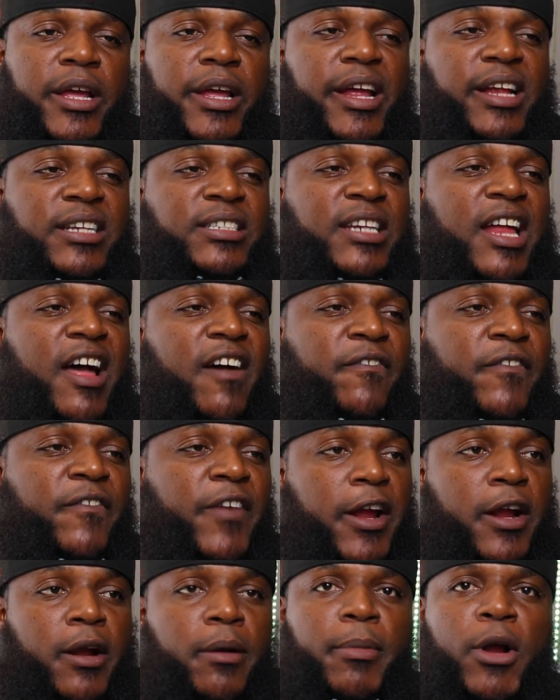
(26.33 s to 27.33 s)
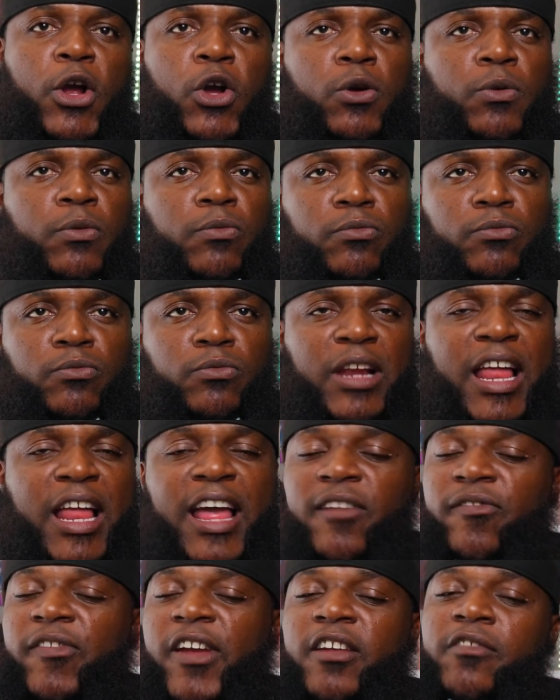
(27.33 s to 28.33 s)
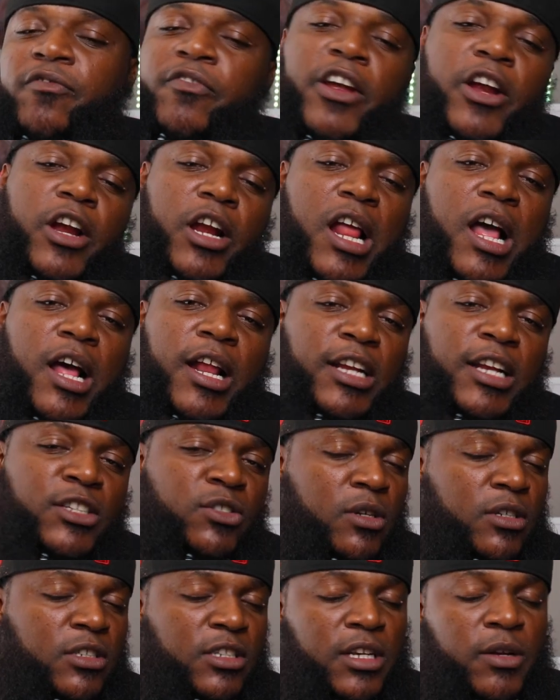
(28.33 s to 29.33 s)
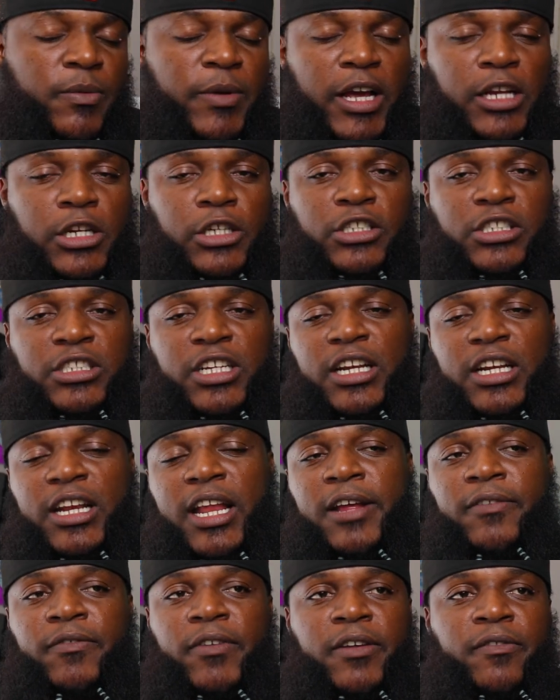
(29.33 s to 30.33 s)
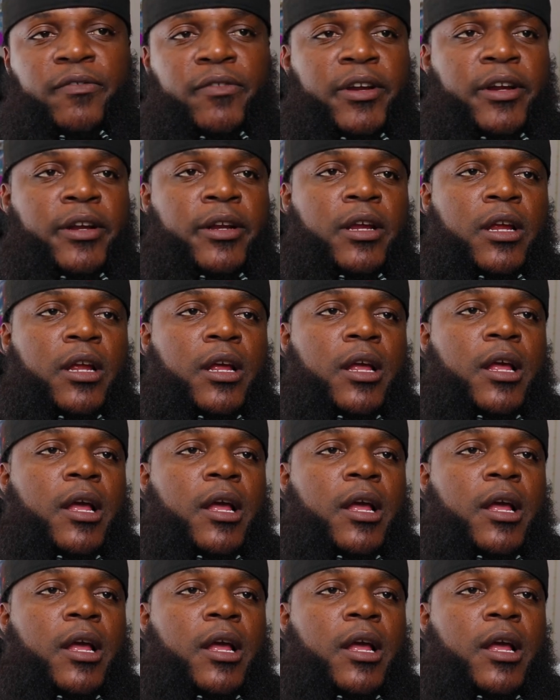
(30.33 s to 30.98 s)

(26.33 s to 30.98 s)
It's not fair, bro. Life ain't fair at all. That's one thing we gotta understand. Life ain't fair.